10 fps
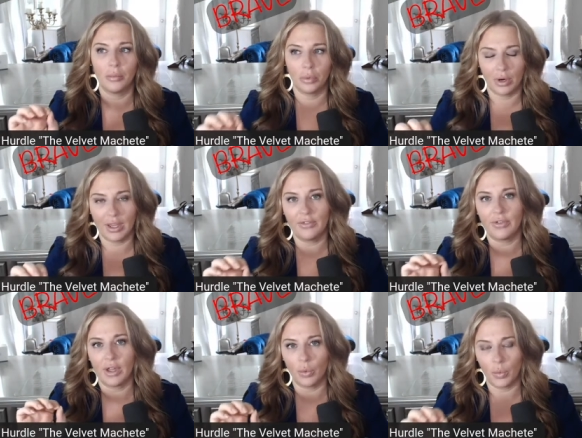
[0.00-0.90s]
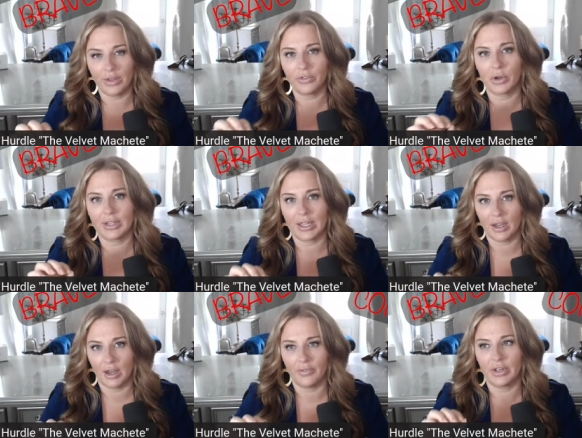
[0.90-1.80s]
brave, unwaveringly
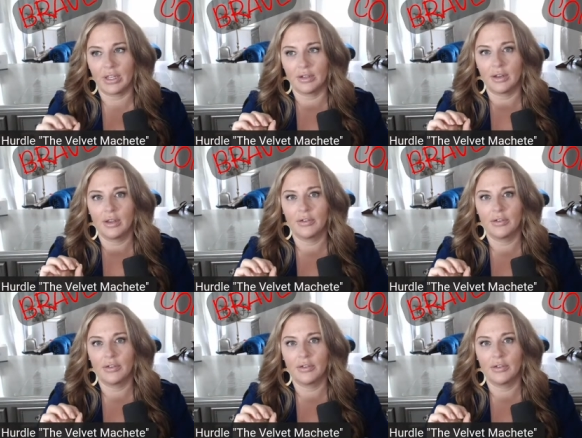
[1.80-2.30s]
confident